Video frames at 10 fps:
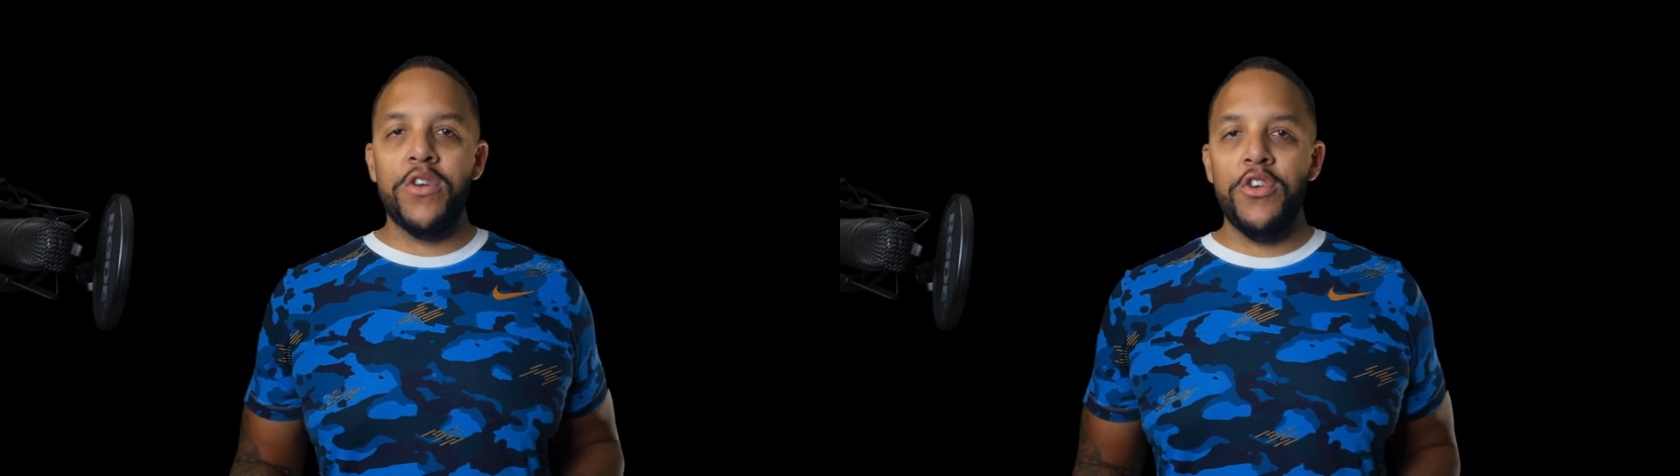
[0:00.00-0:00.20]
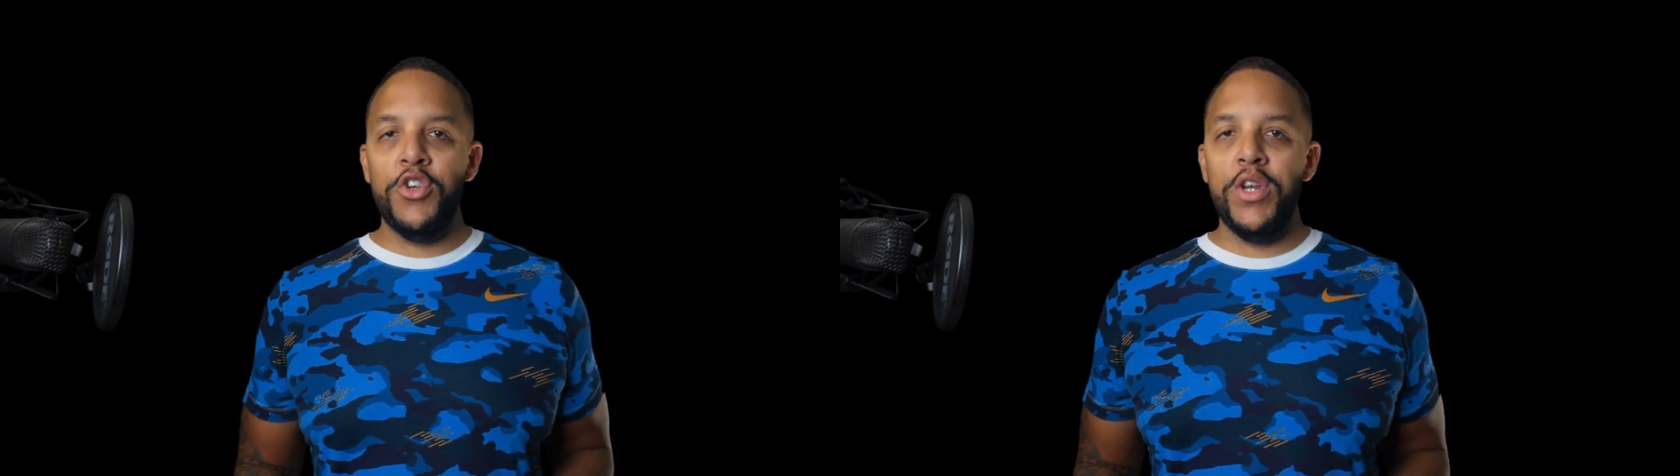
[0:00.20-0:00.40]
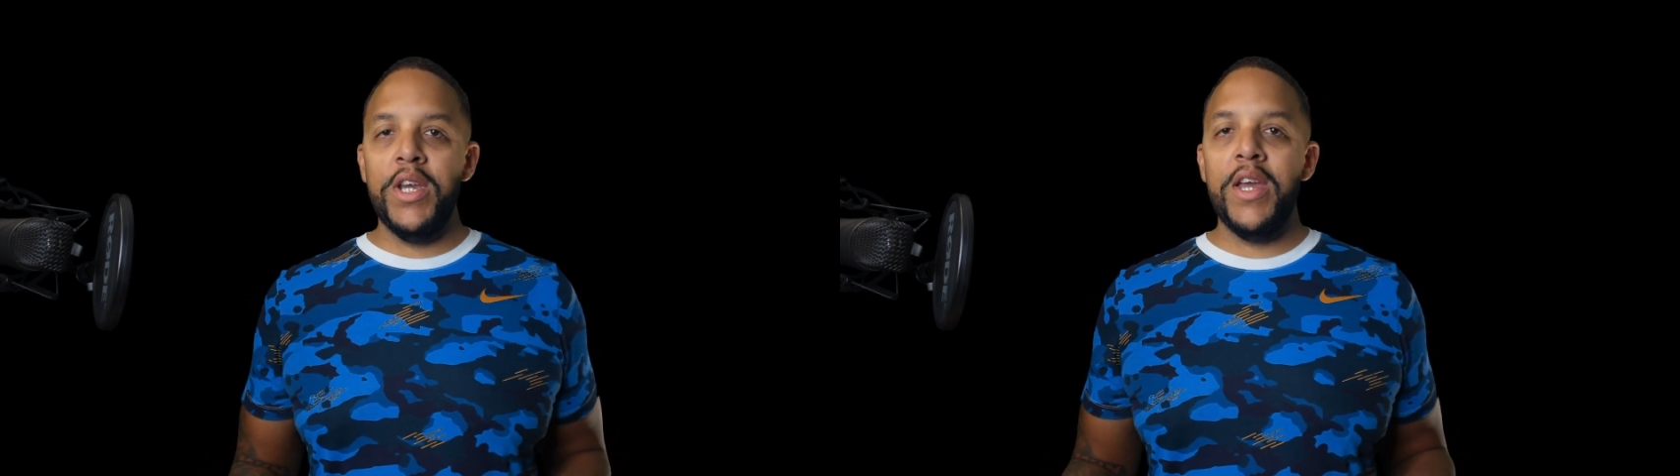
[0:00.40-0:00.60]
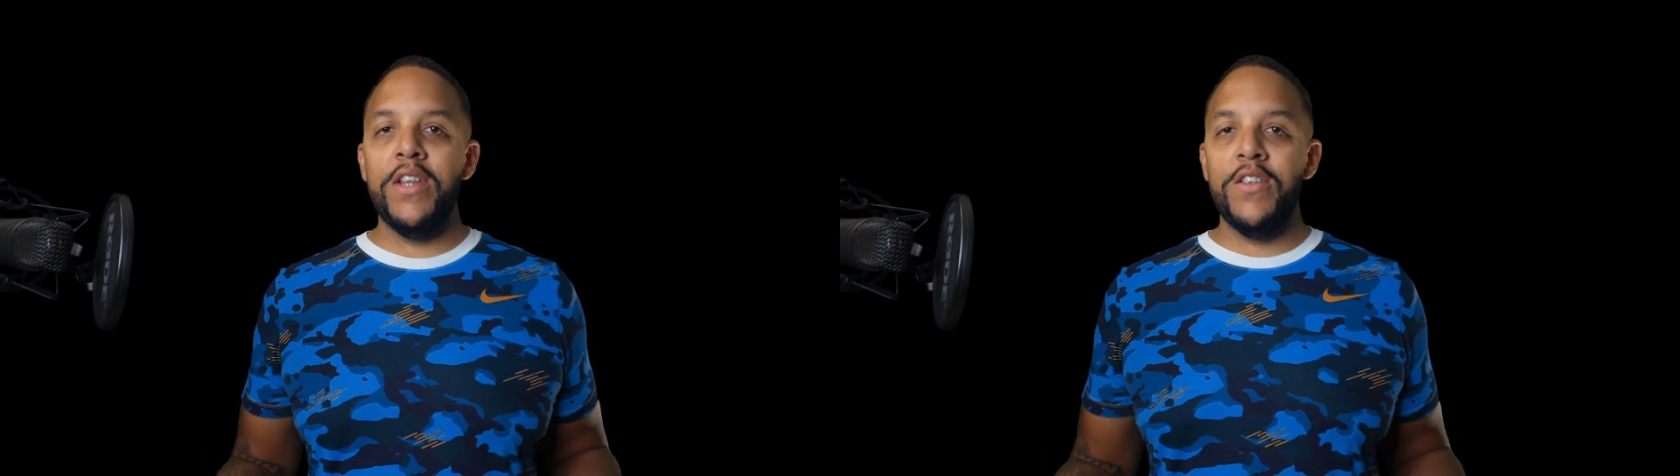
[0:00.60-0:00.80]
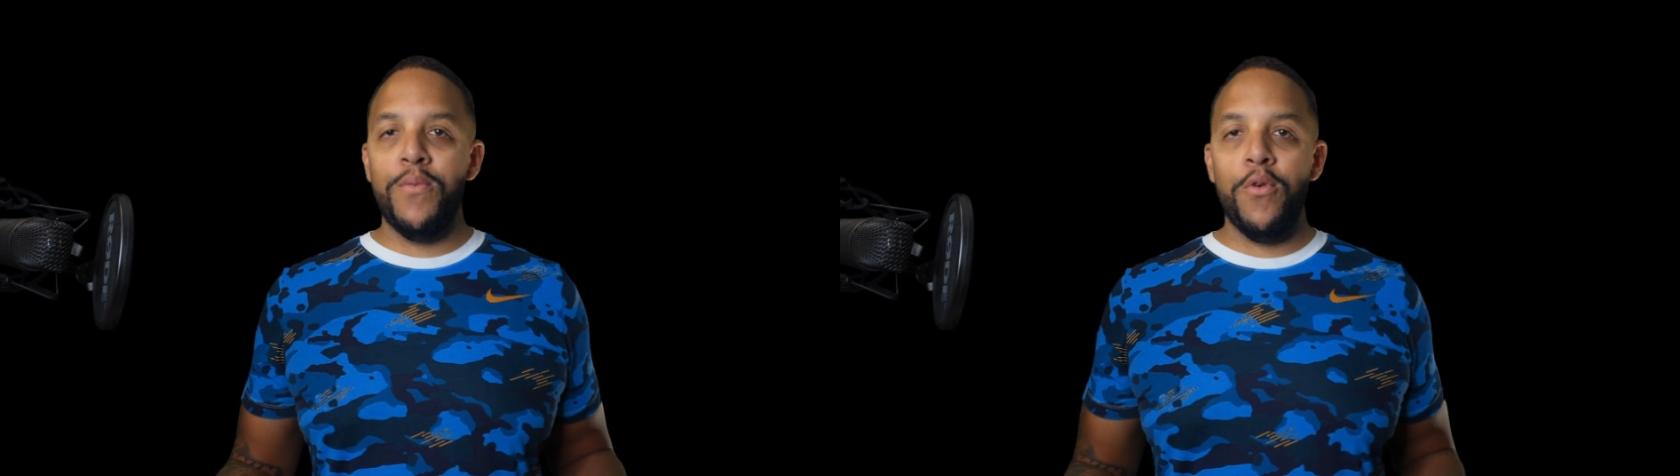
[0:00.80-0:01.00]
cushioning
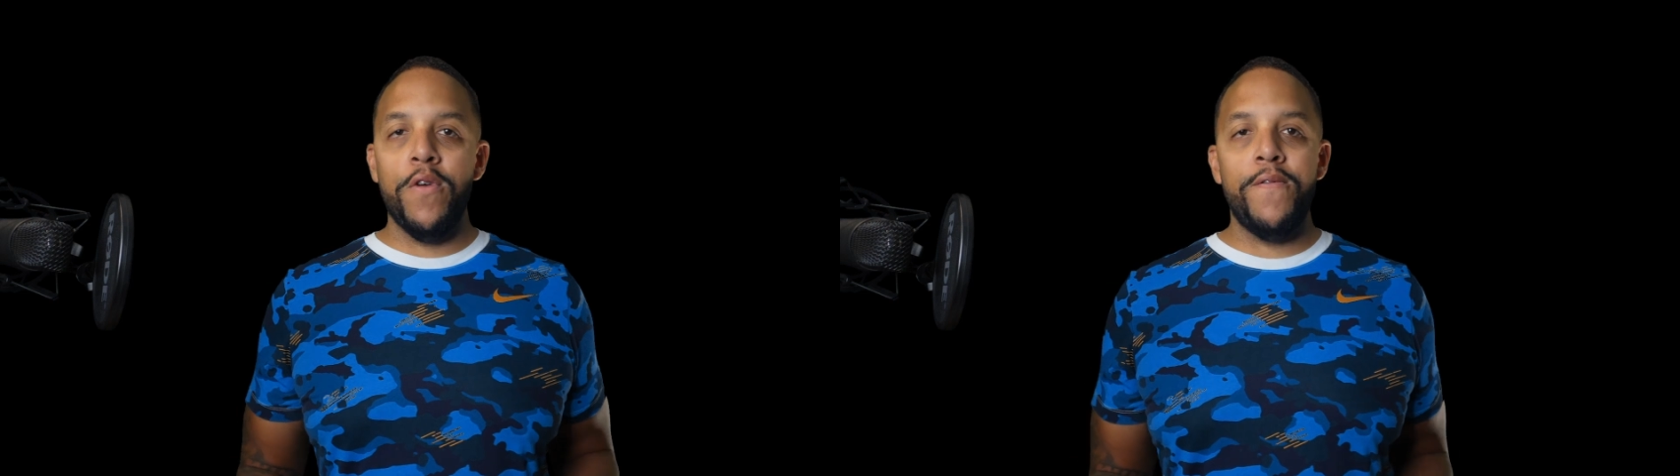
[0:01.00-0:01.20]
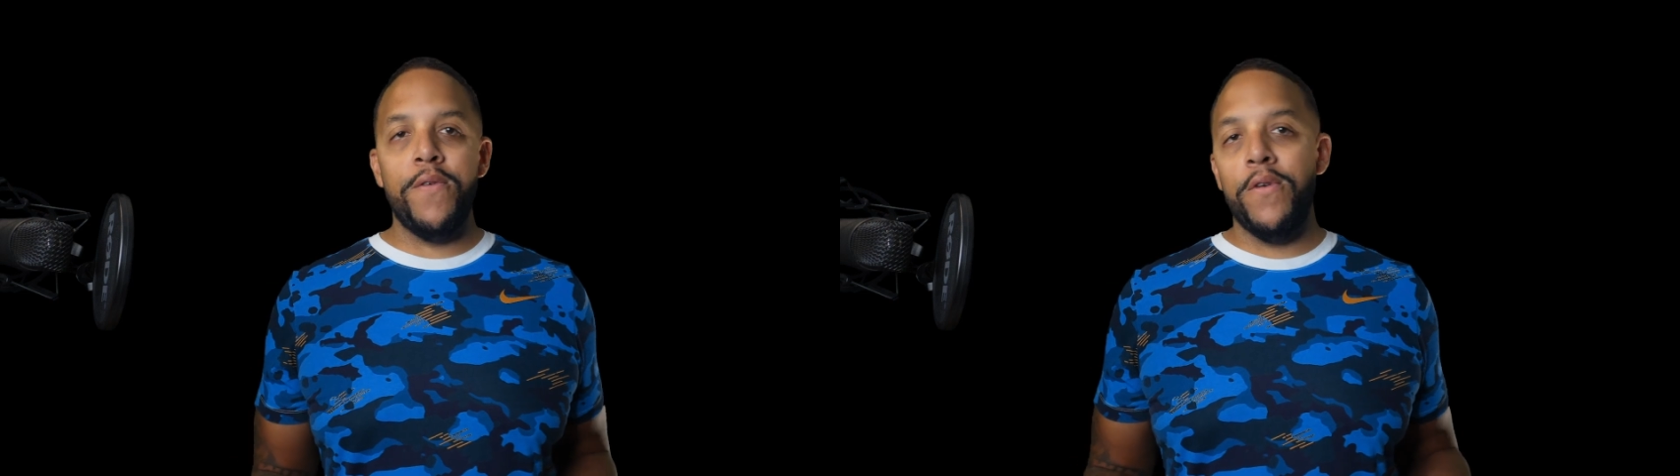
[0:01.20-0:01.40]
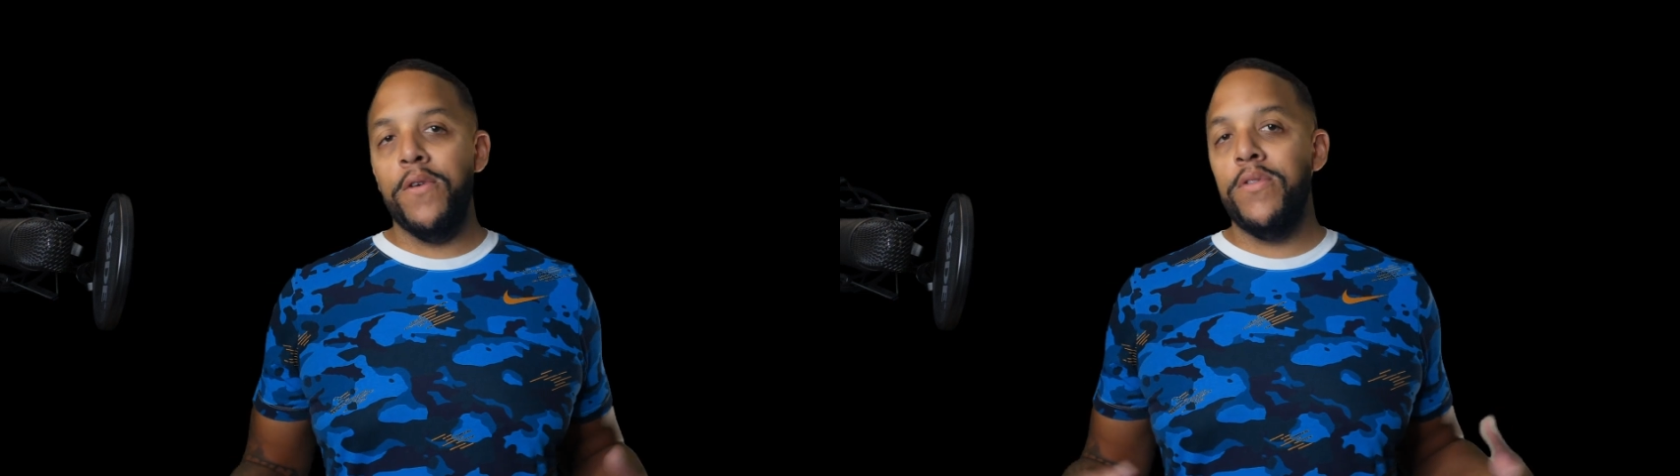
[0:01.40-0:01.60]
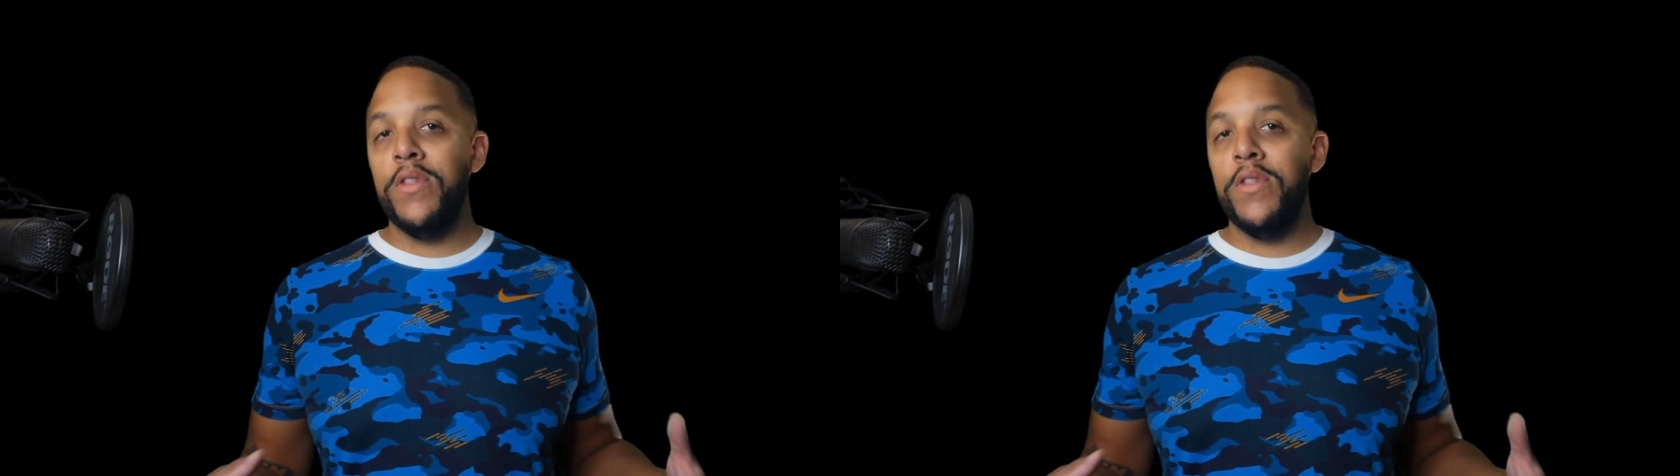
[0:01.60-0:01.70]
and support for